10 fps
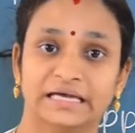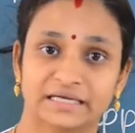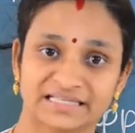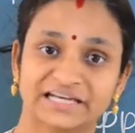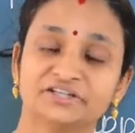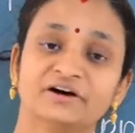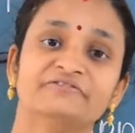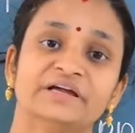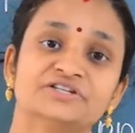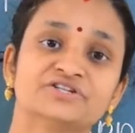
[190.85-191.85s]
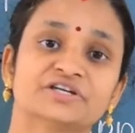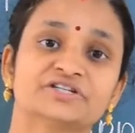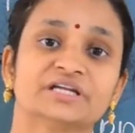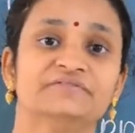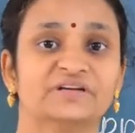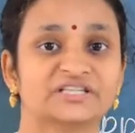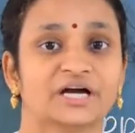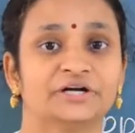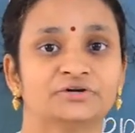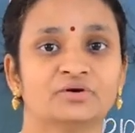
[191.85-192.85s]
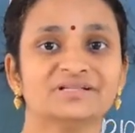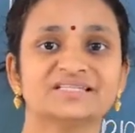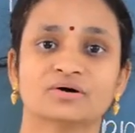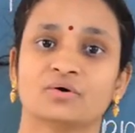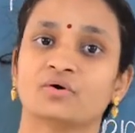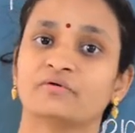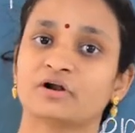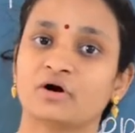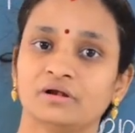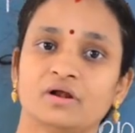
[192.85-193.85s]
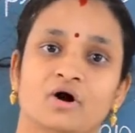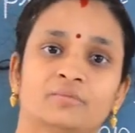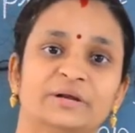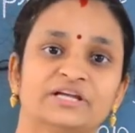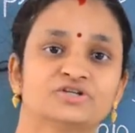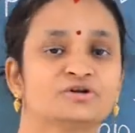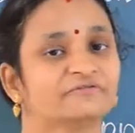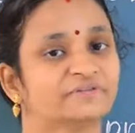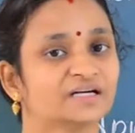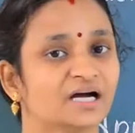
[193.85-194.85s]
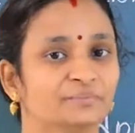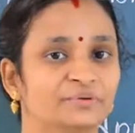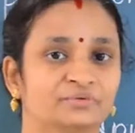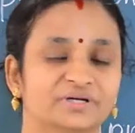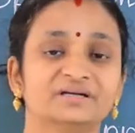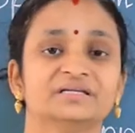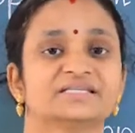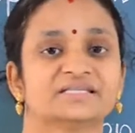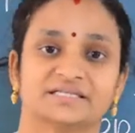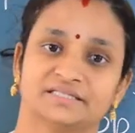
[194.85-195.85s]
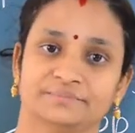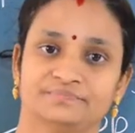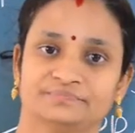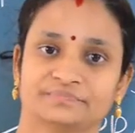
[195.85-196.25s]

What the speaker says: set of instruction which controls overall operation of the computer system.